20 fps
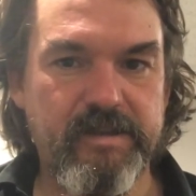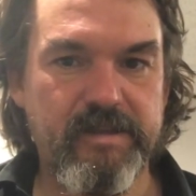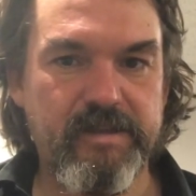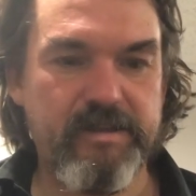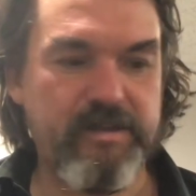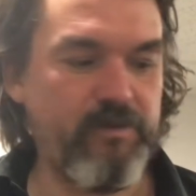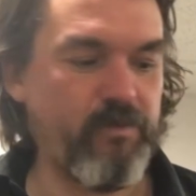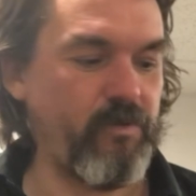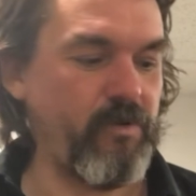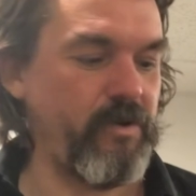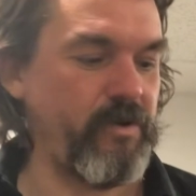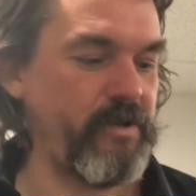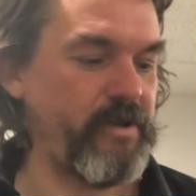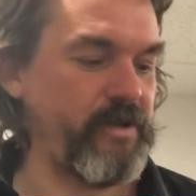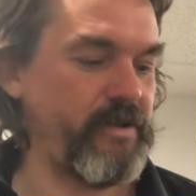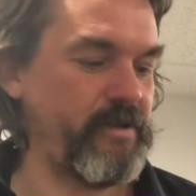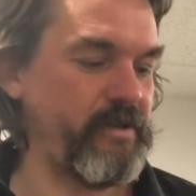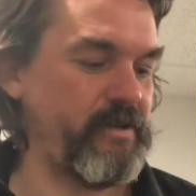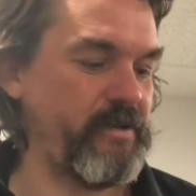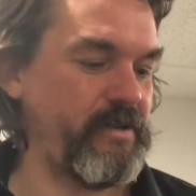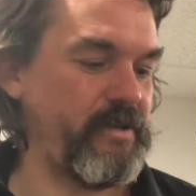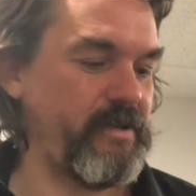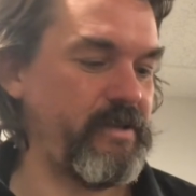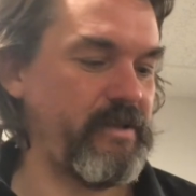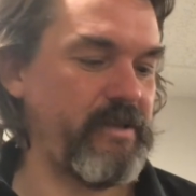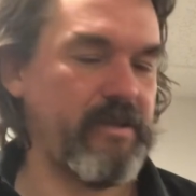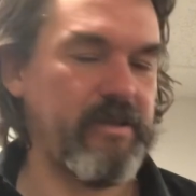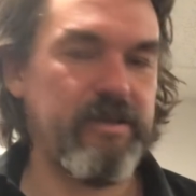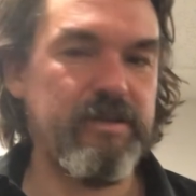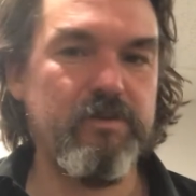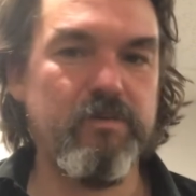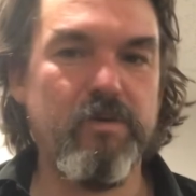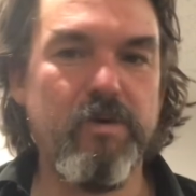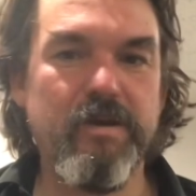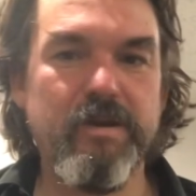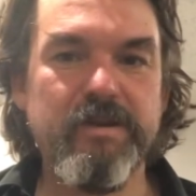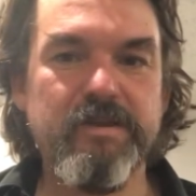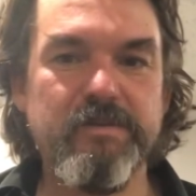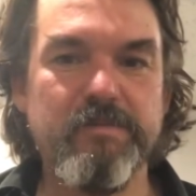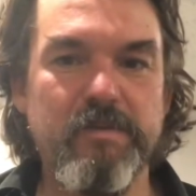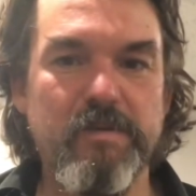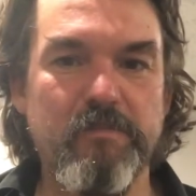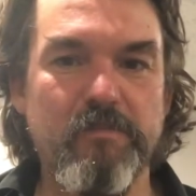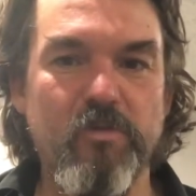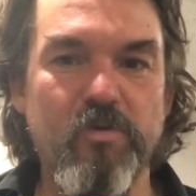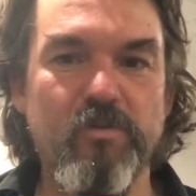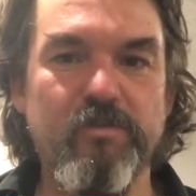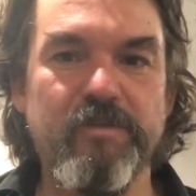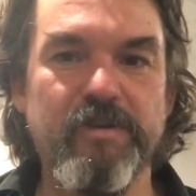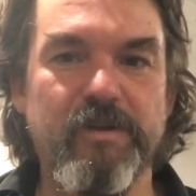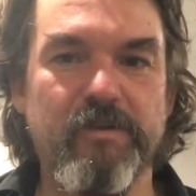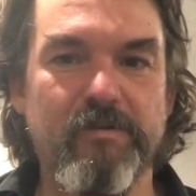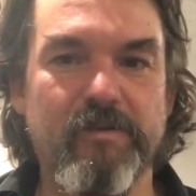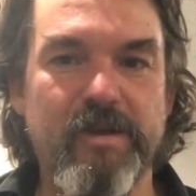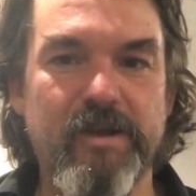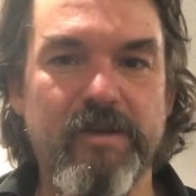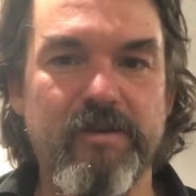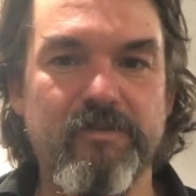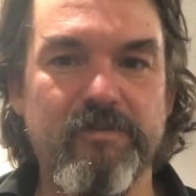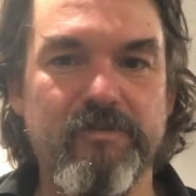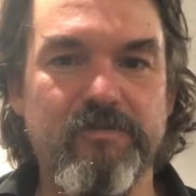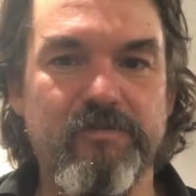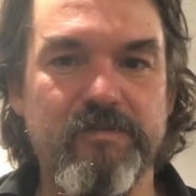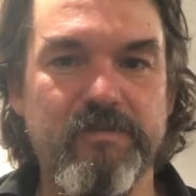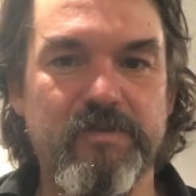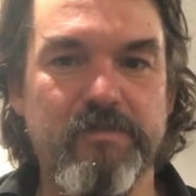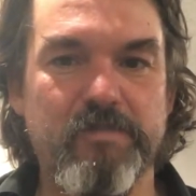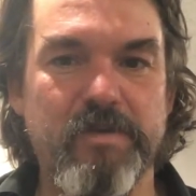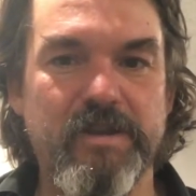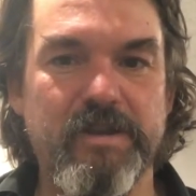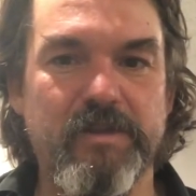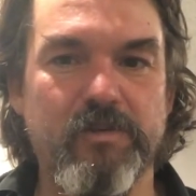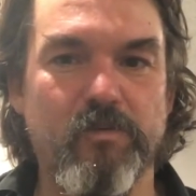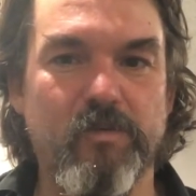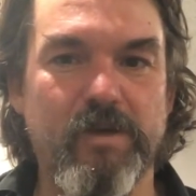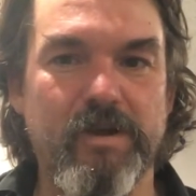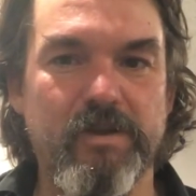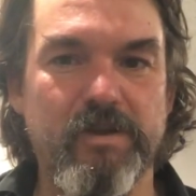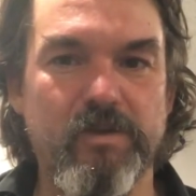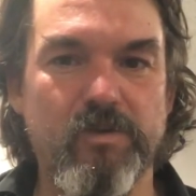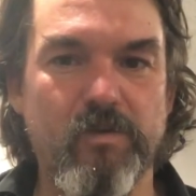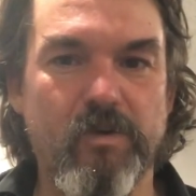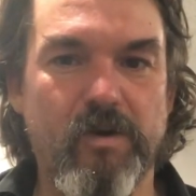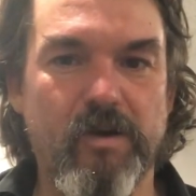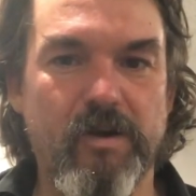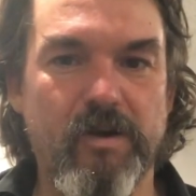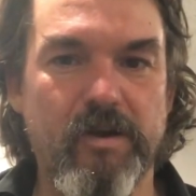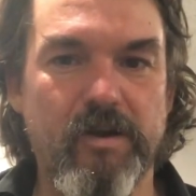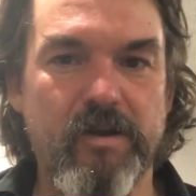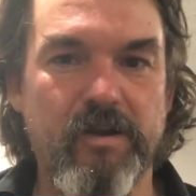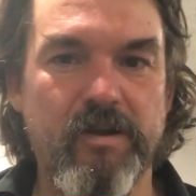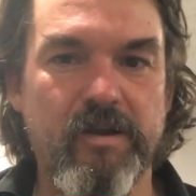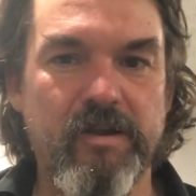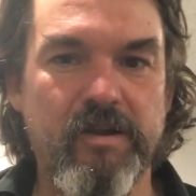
you want it to be moving around depending where you are.